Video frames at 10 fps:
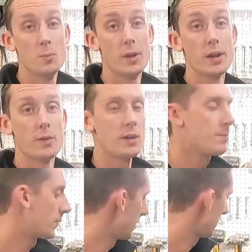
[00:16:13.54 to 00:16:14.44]
But anyway,
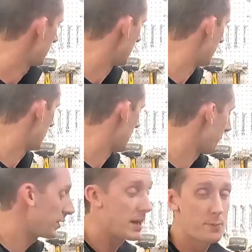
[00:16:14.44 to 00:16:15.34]

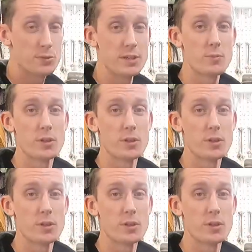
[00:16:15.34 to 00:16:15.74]
I'm really happy with these.